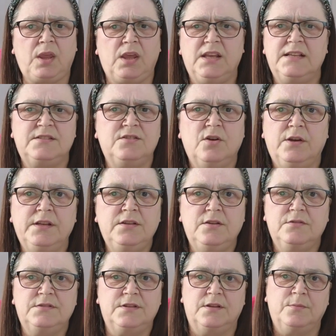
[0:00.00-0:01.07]
It's not in
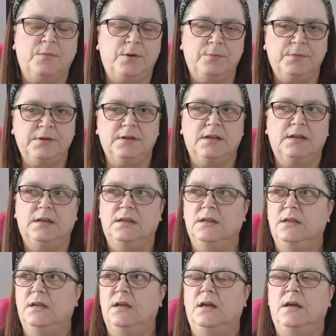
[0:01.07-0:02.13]
use at the moment.
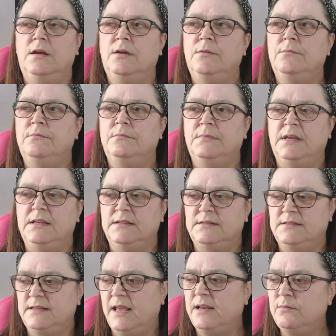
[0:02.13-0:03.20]

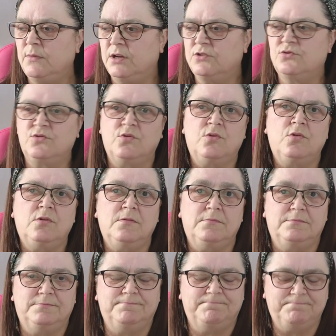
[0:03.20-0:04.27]
It's in my drawer.
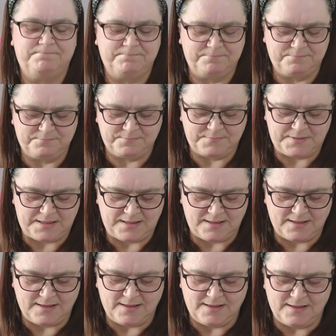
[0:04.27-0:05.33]

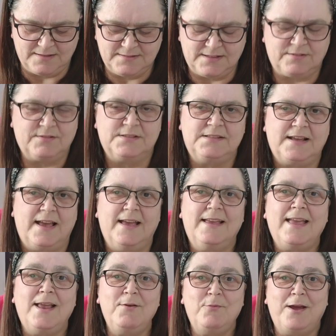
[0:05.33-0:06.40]
Dare I say it
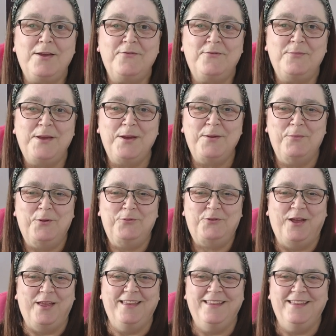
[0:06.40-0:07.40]
again, waiting for me to move.